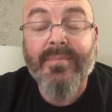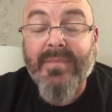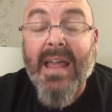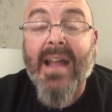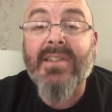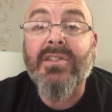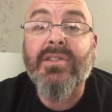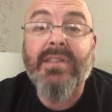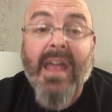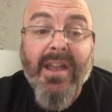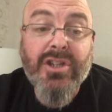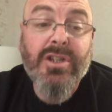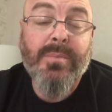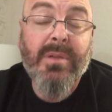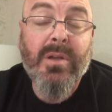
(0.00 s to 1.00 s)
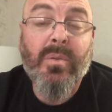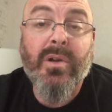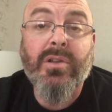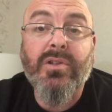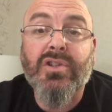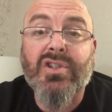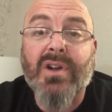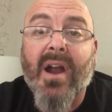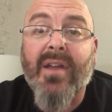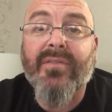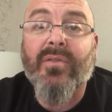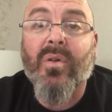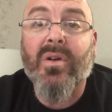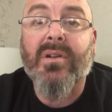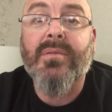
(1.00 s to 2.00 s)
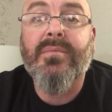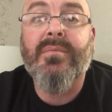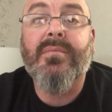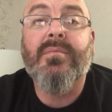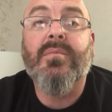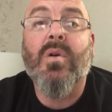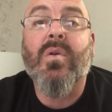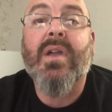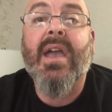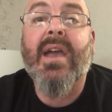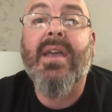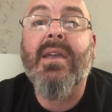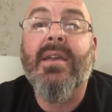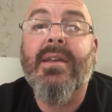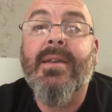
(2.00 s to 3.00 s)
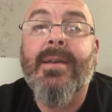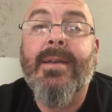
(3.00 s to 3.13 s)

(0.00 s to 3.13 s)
That should be what you strive for, okay?